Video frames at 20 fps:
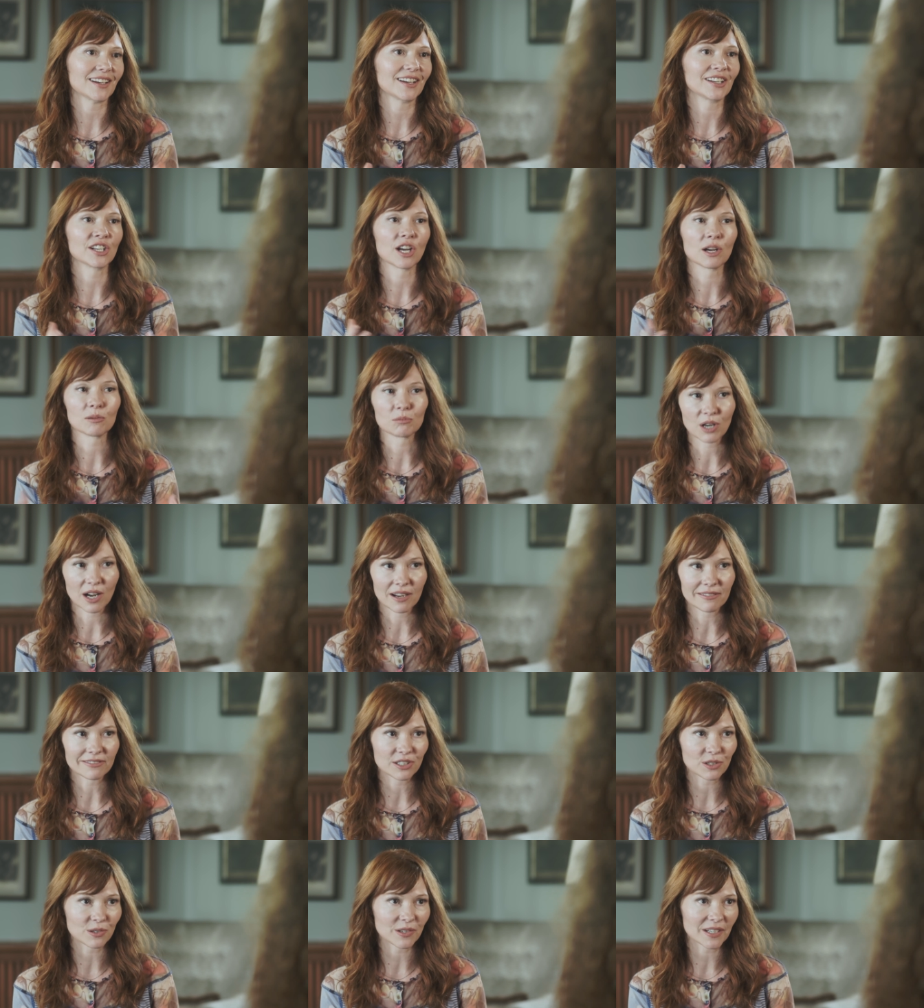a
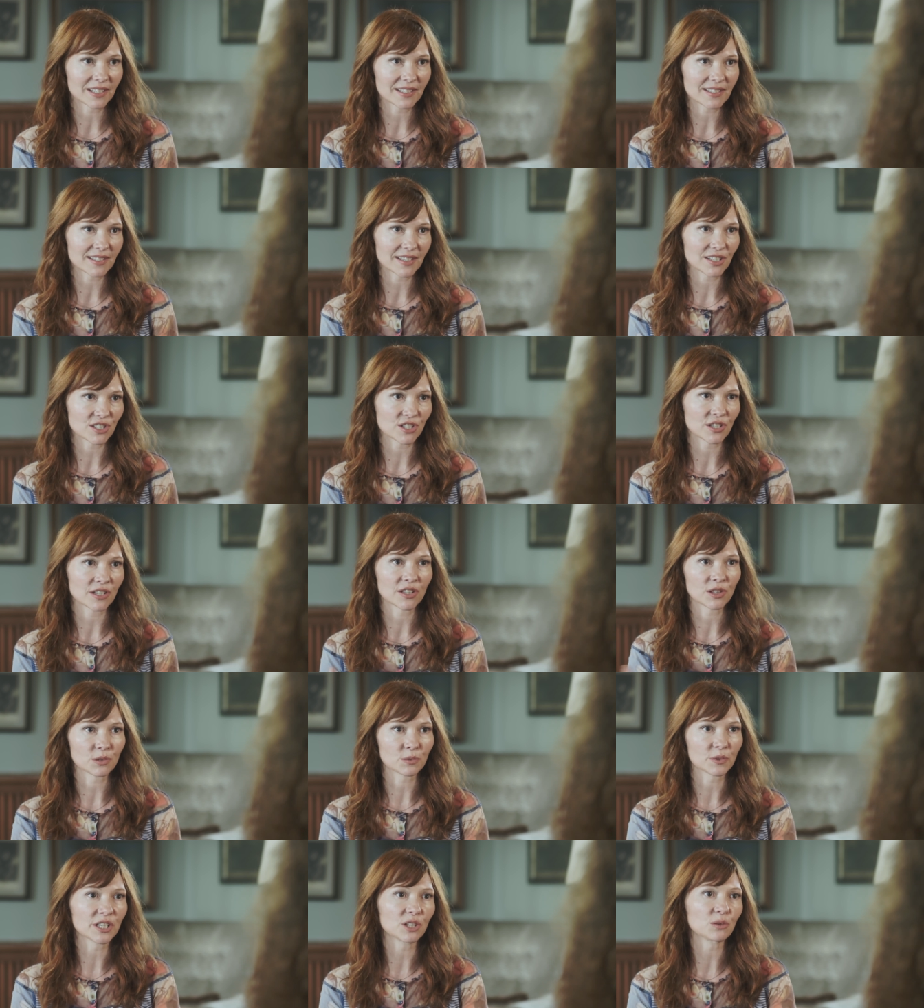nonprofit organization in
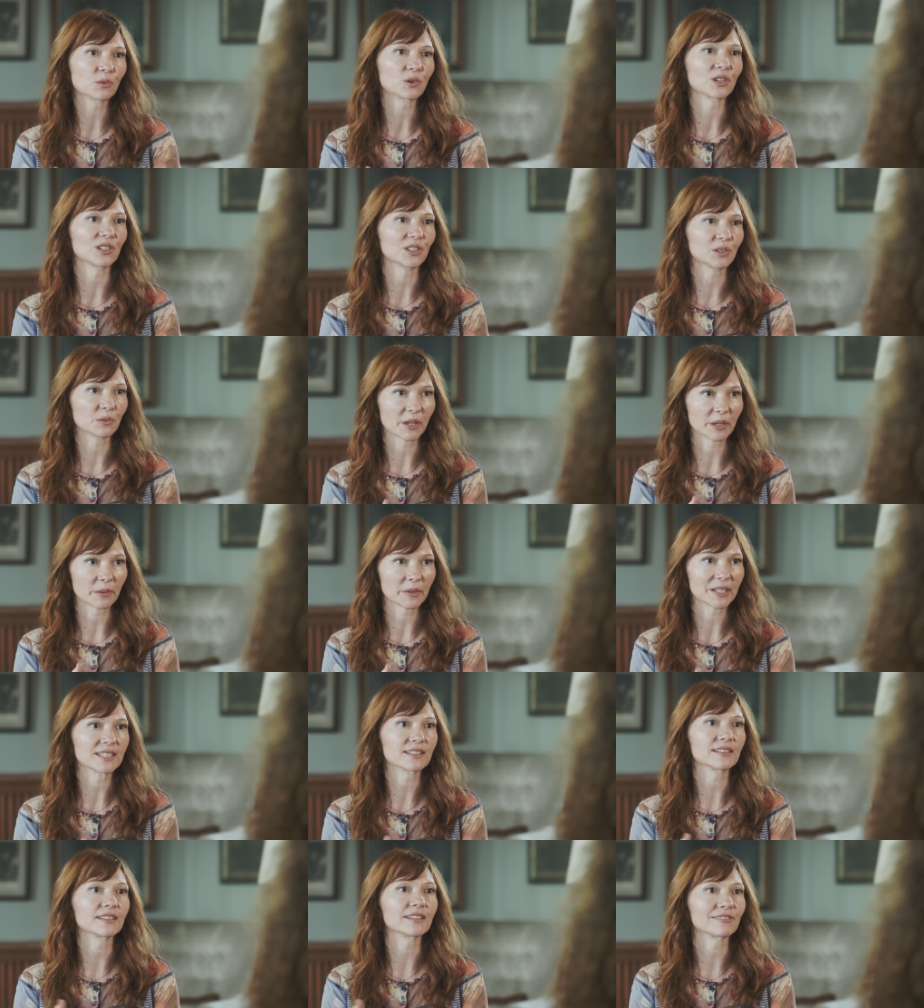the real world where we
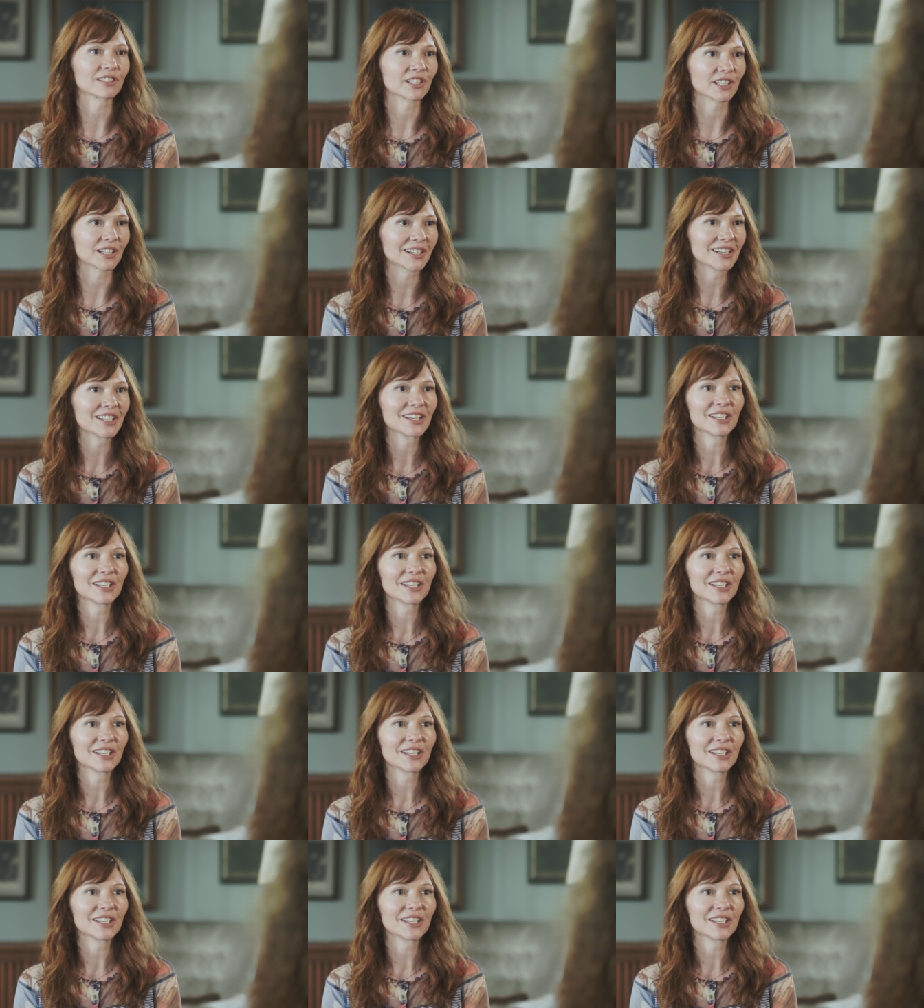deliver,